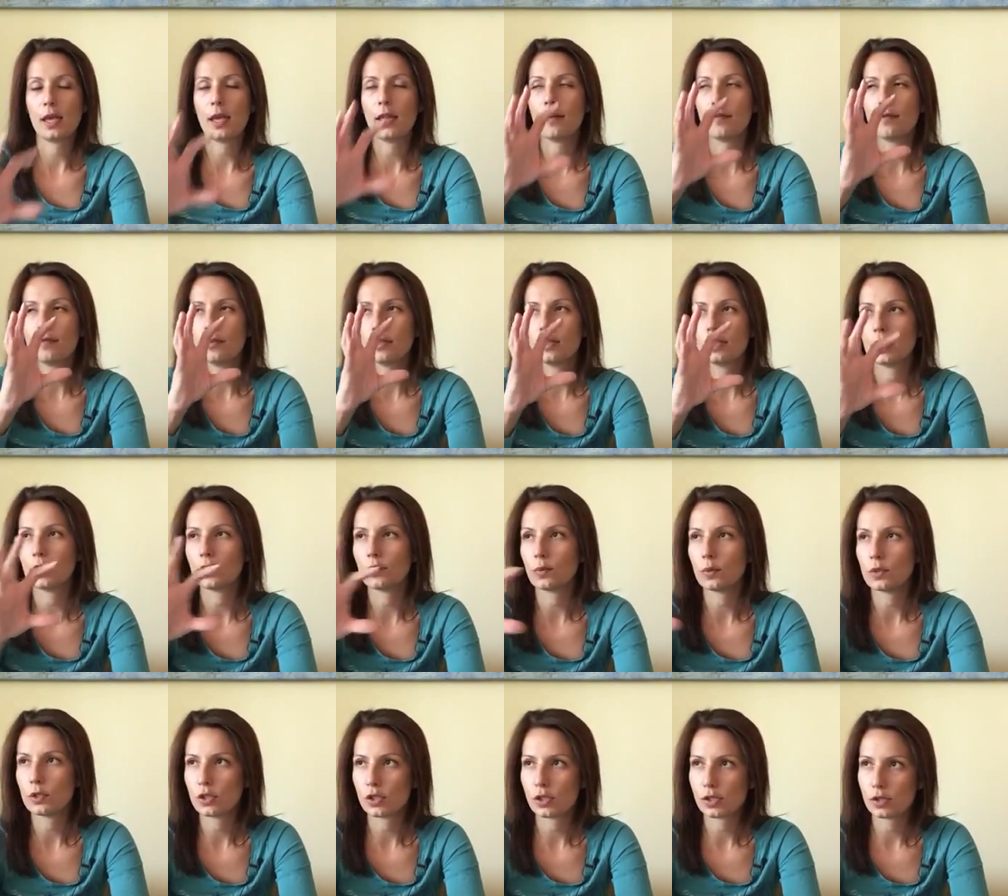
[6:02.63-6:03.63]
Everything
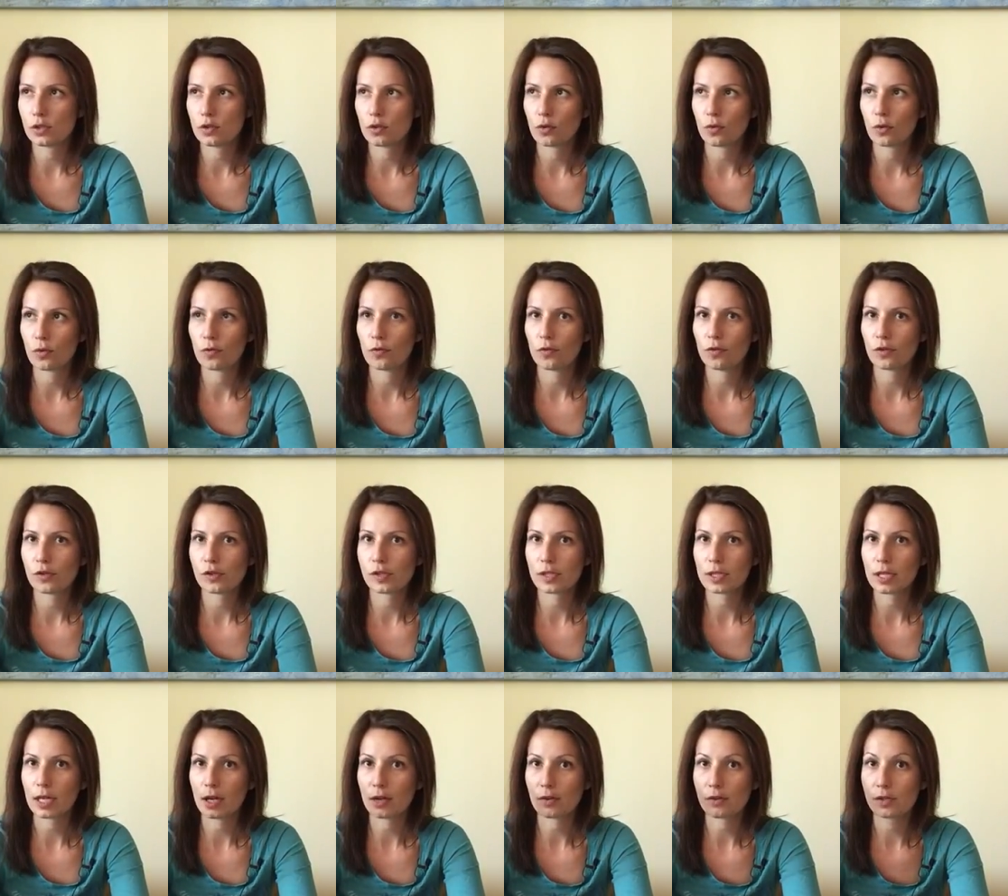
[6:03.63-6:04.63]
which is in your first
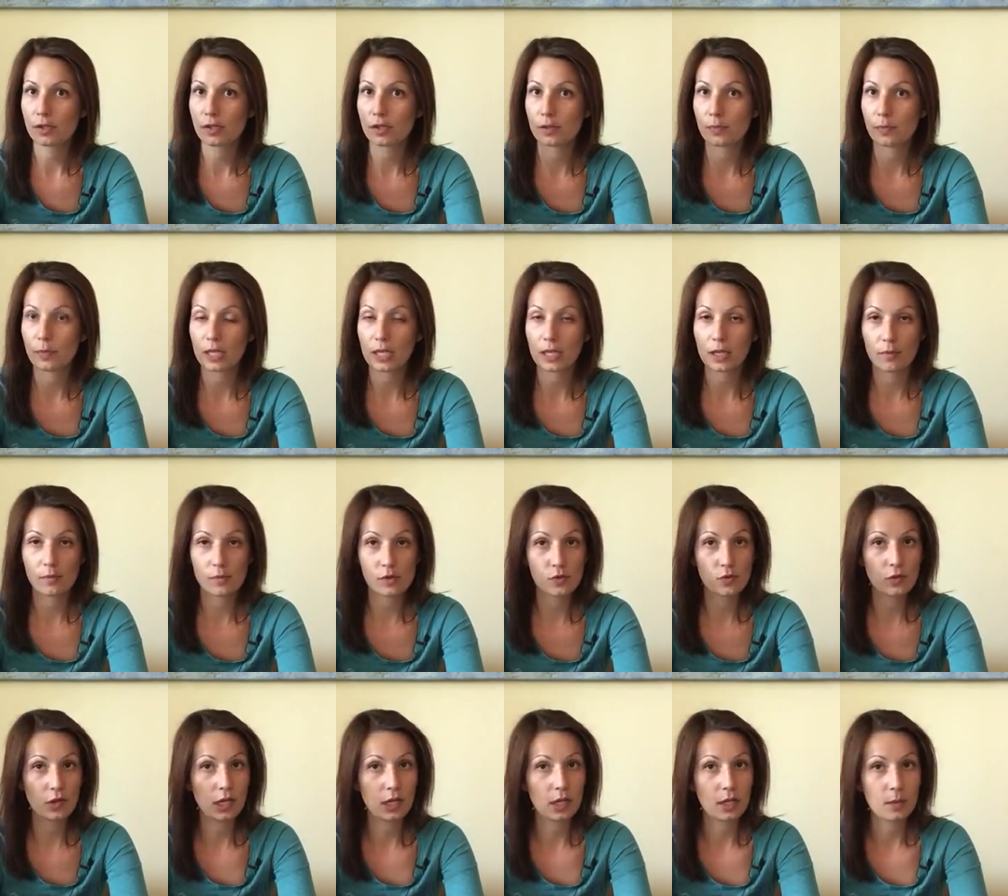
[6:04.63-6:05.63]
house
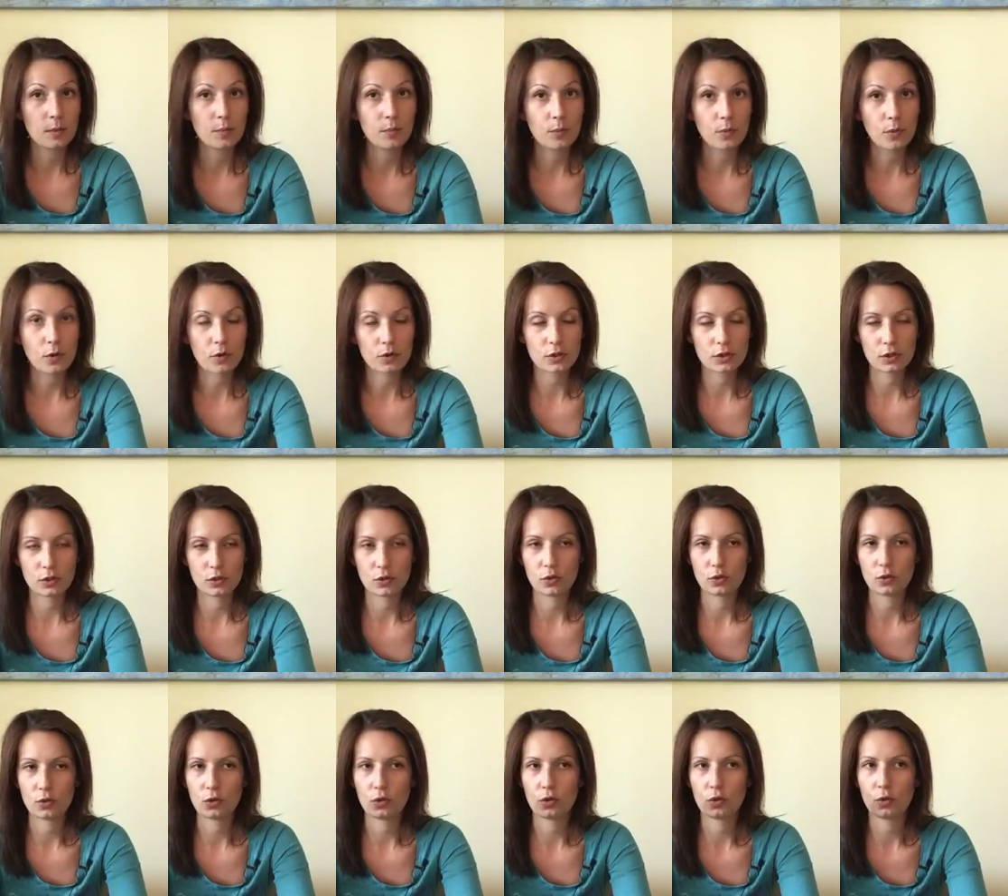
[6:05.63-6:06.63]
becomes really important
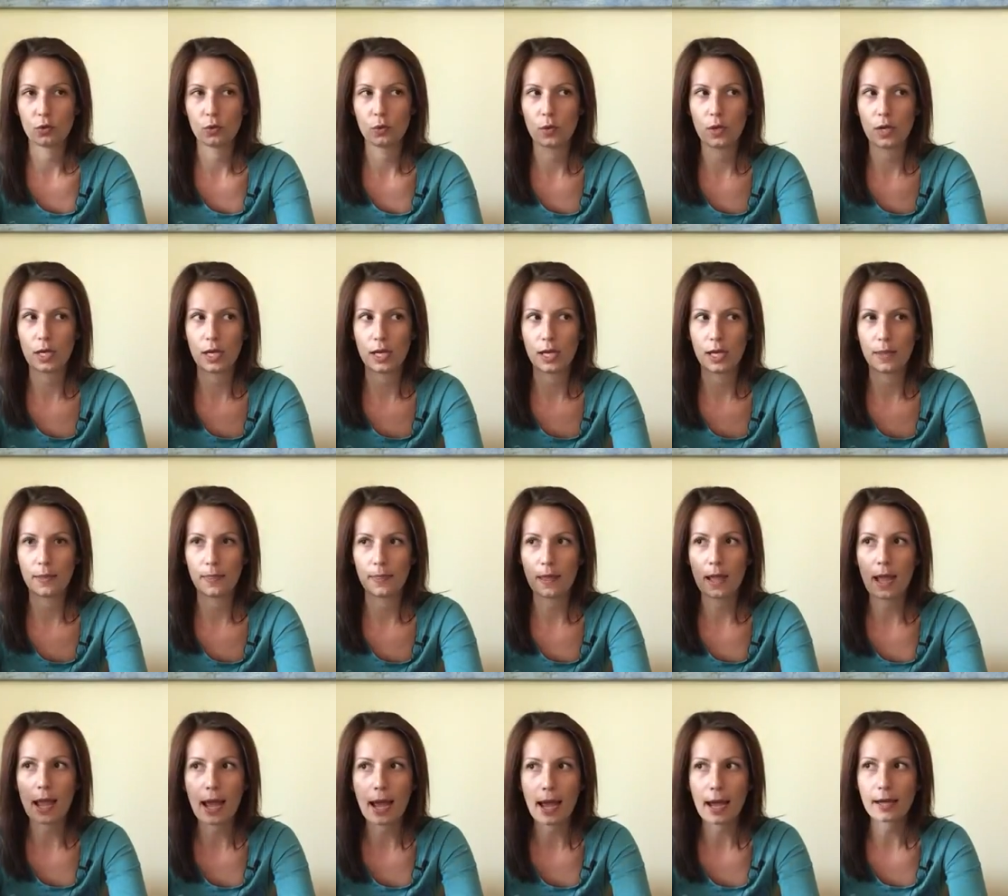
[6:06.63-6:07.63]
to you and
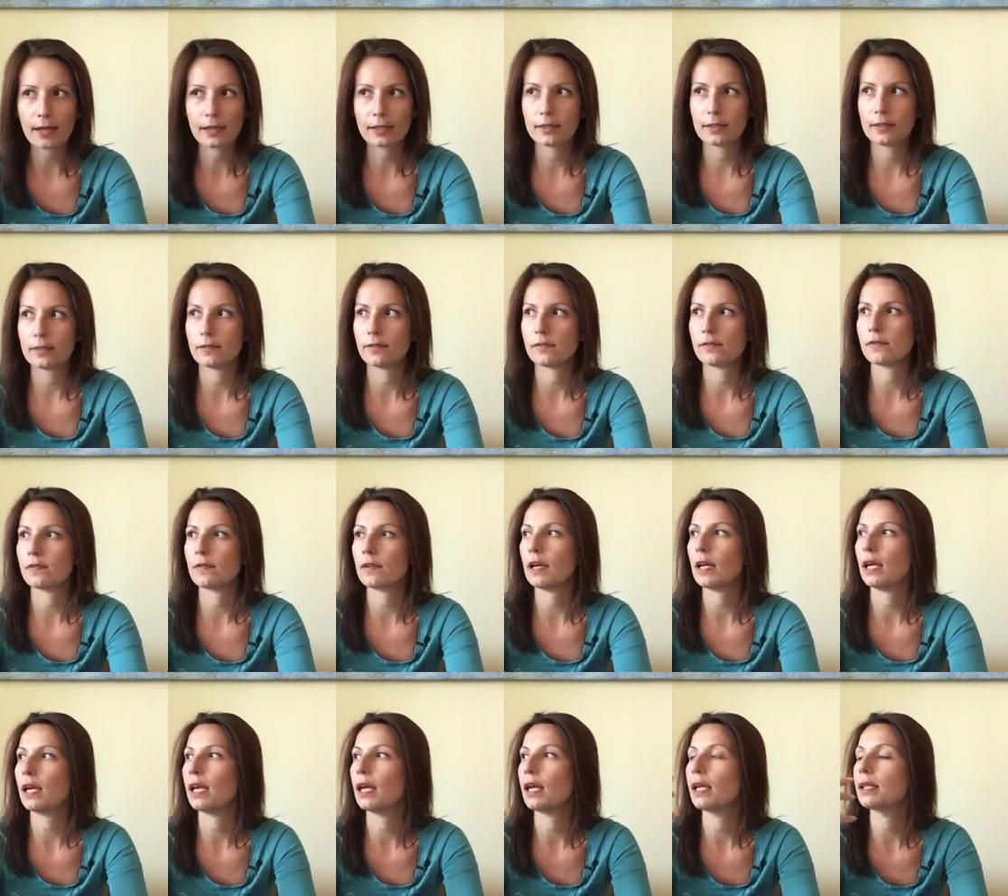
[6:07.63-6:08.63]
active,
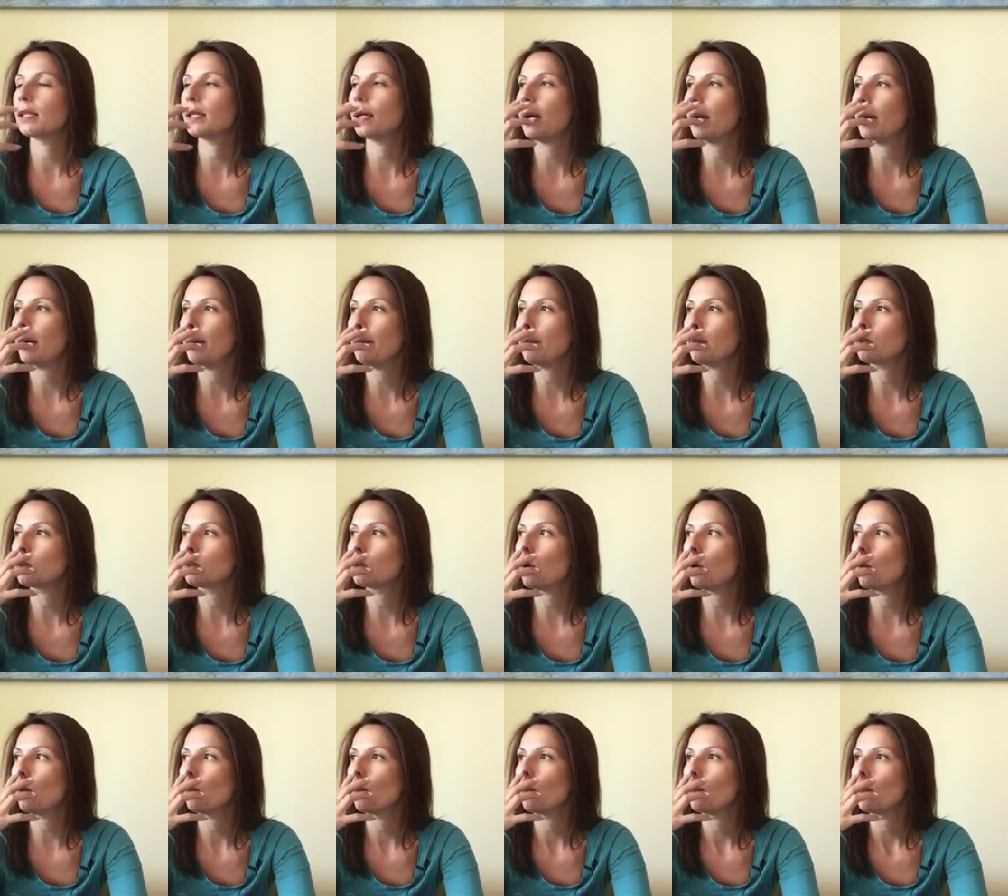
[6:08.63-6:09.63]
and you
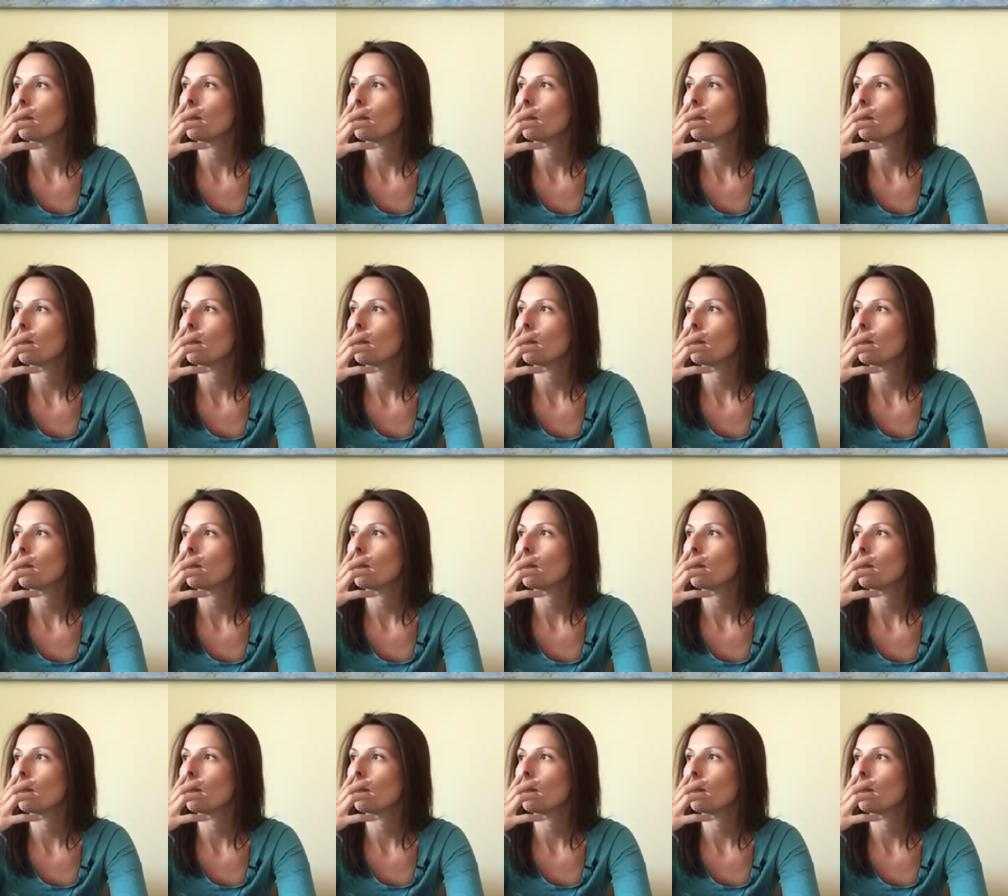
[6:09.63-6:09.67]
know,